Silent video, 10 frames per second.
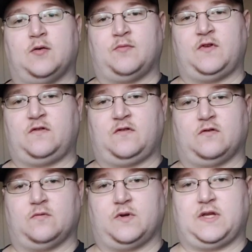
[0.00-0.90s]
This is just
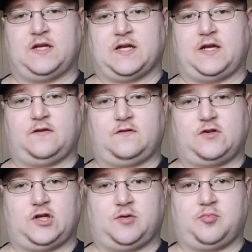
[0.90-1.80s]
a really nice,
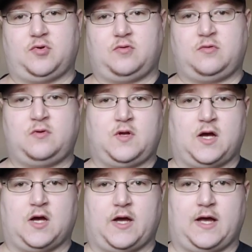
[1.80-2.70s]
cheap
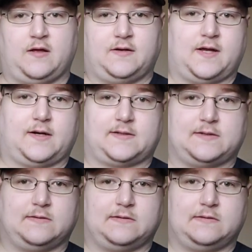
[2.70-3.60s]
Allen
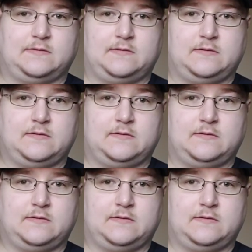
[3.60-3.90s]
Tactical